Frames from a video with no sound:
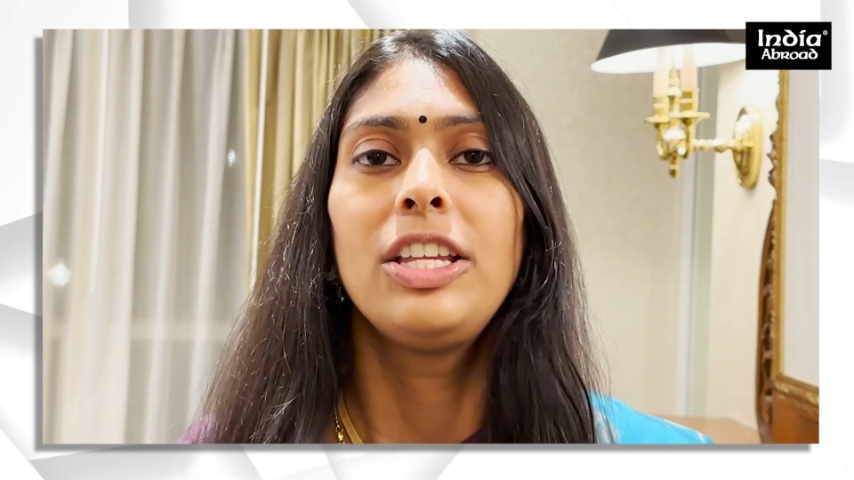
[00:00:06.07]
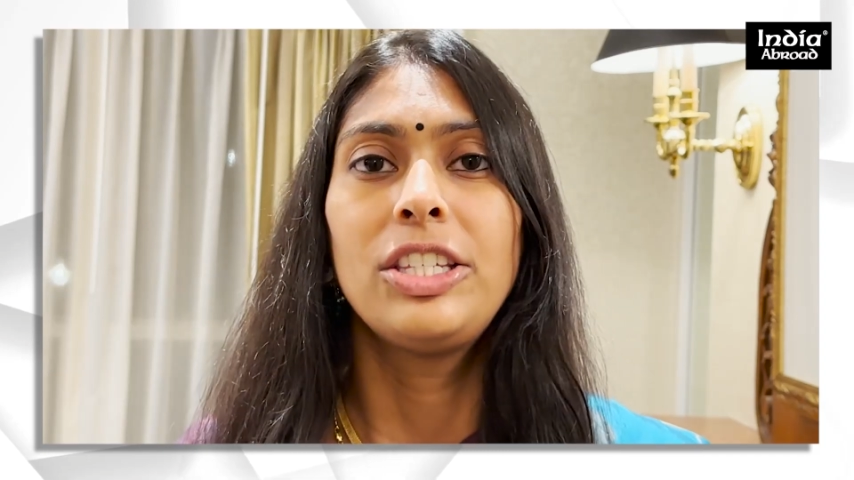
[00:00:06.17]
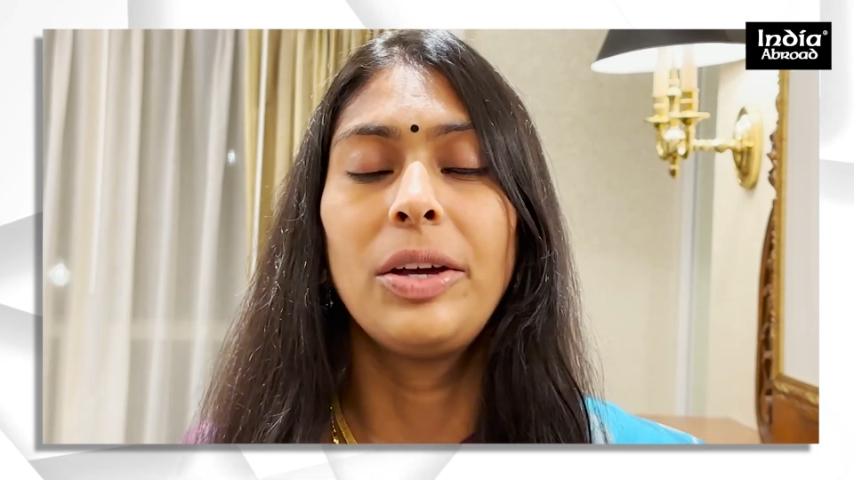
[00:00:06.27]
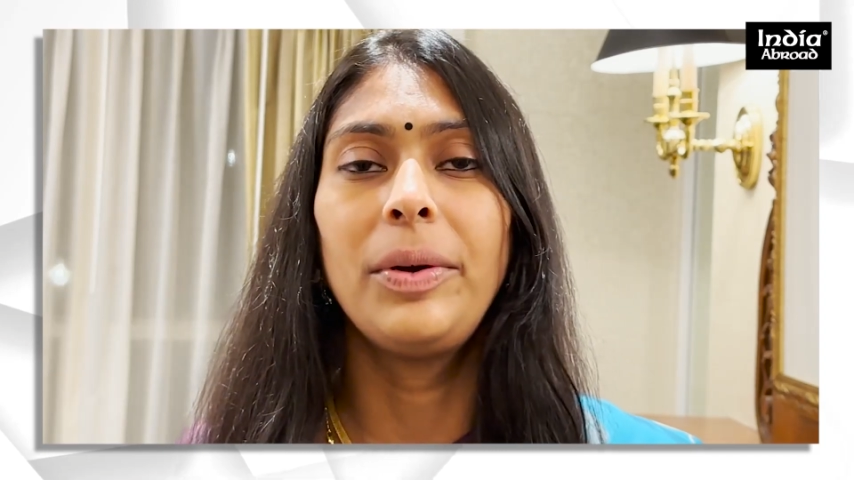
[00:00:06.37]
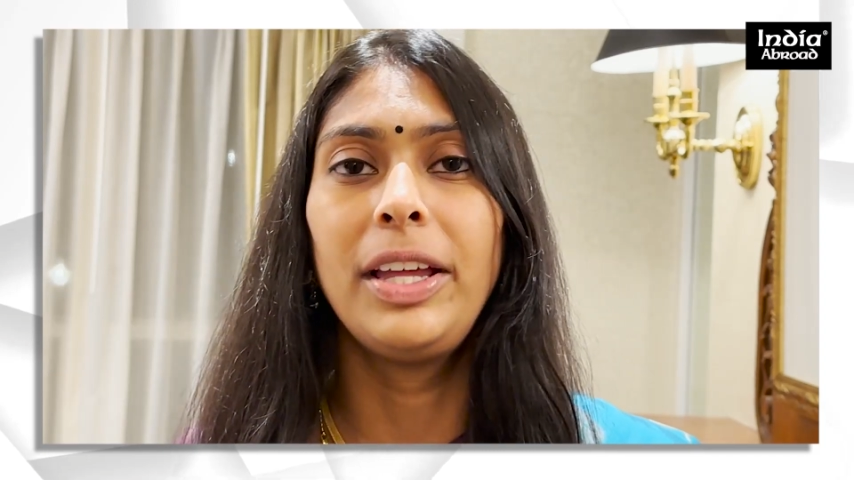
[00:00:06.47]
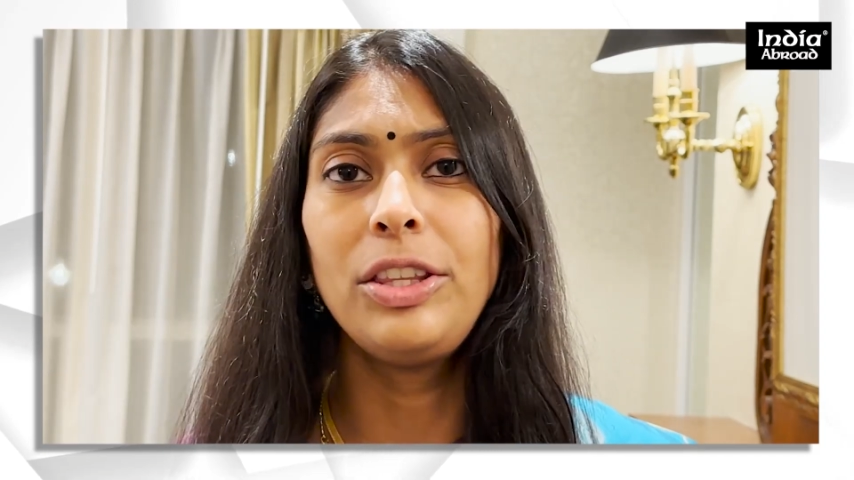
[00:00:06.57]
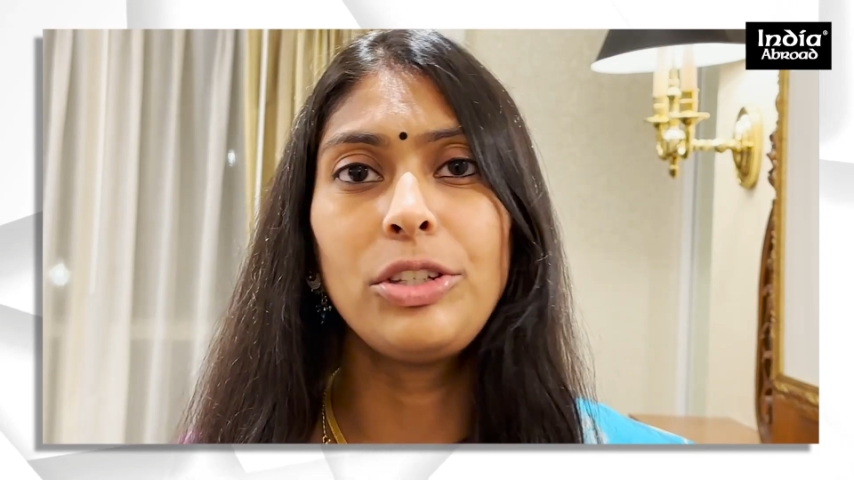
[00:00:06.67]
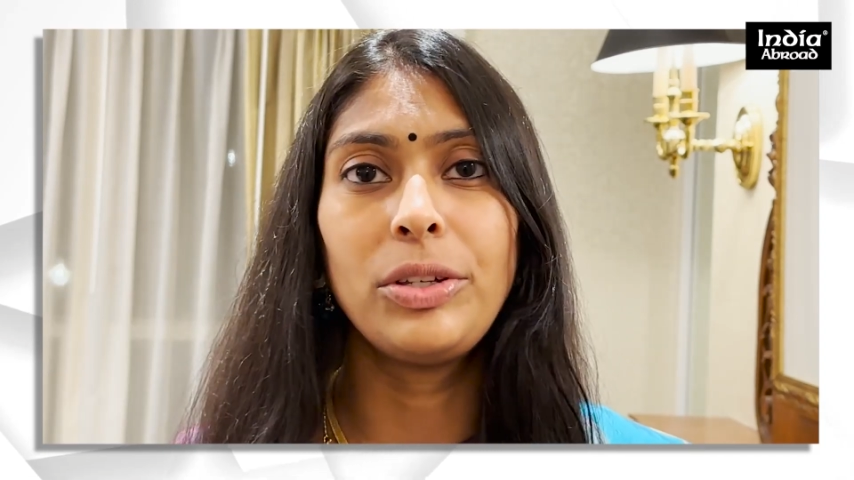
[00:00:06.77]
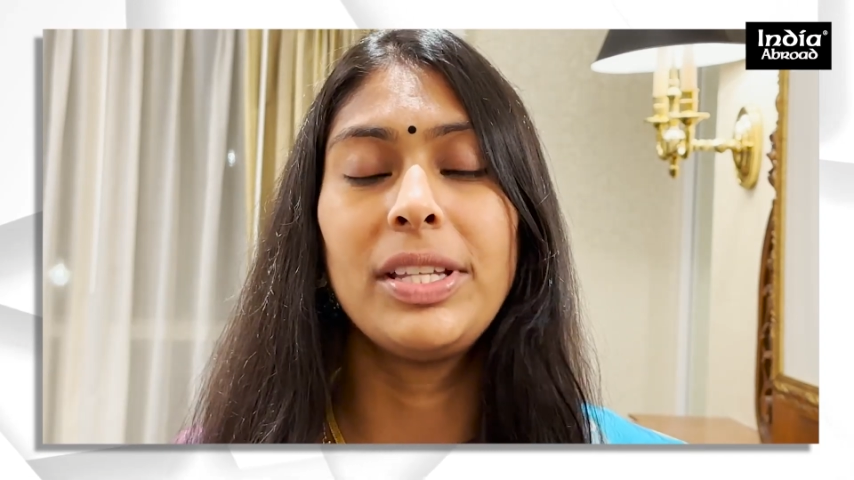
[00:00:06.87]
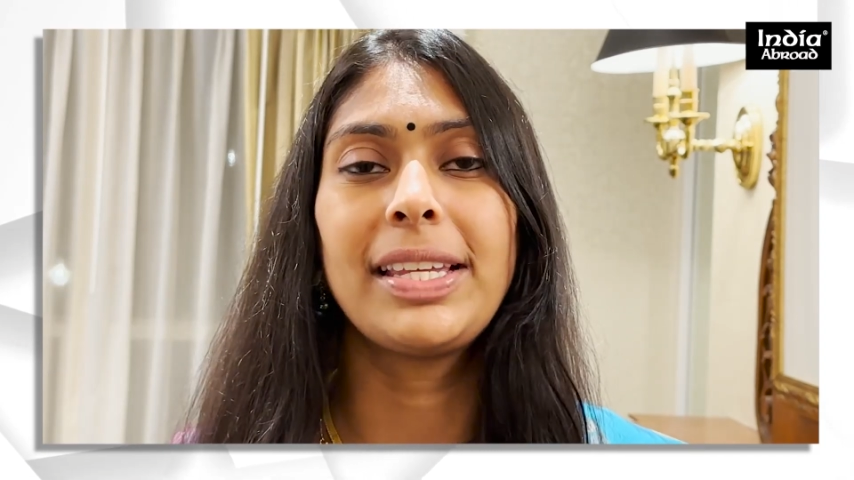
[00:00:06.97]
So Hindu
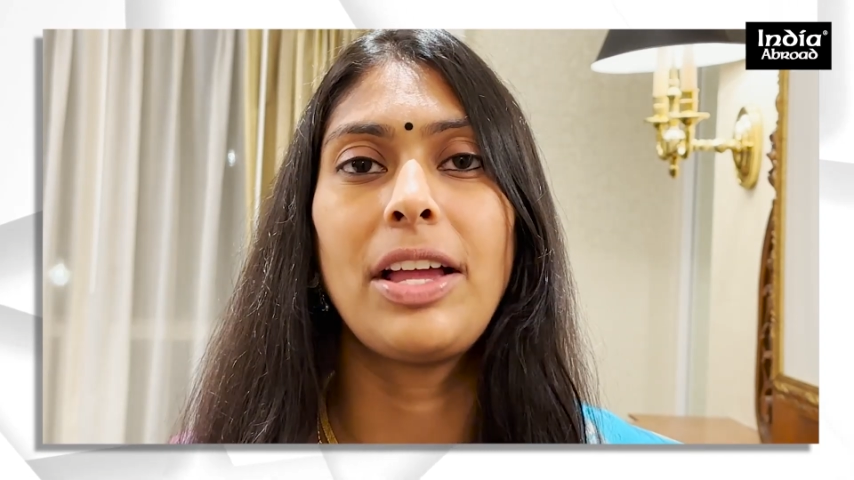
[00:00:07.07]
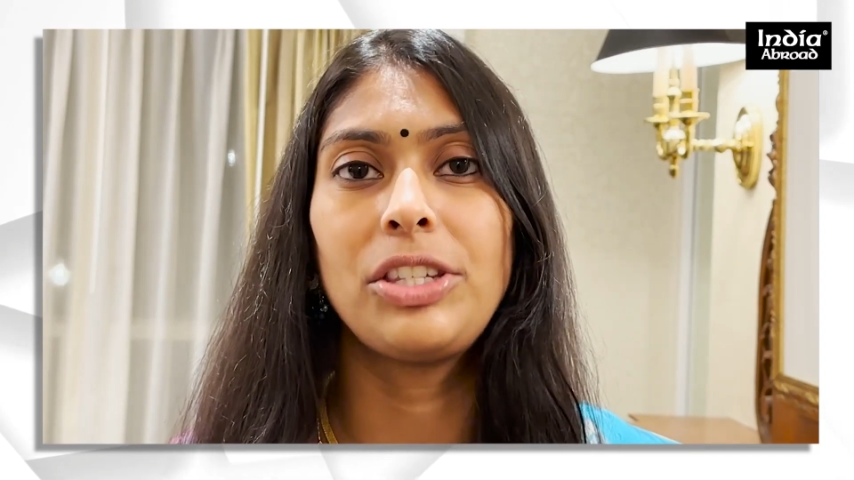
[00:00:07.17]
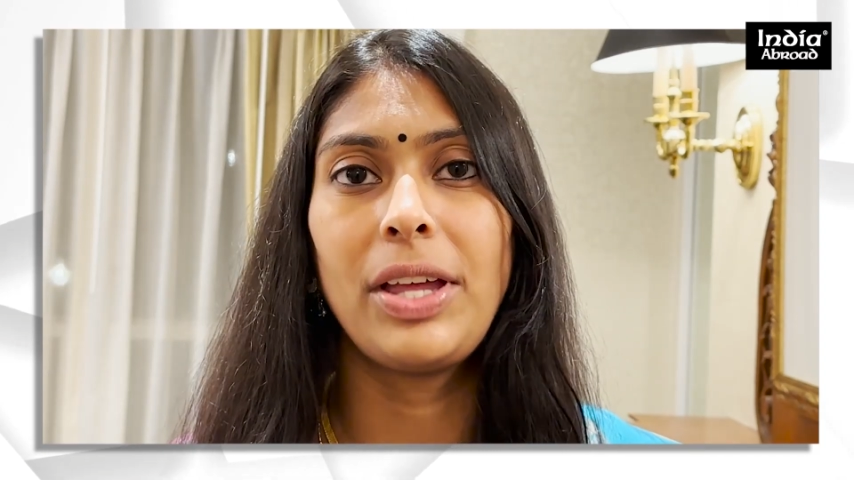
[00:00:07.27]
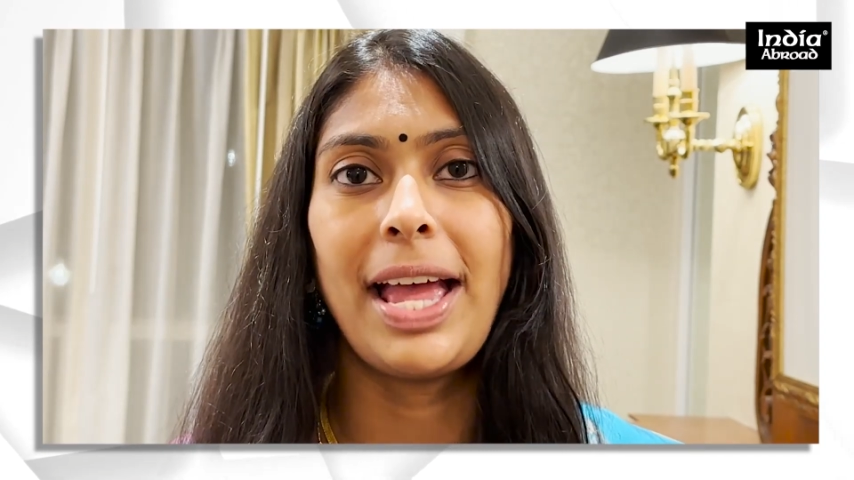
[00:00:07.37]
Students Council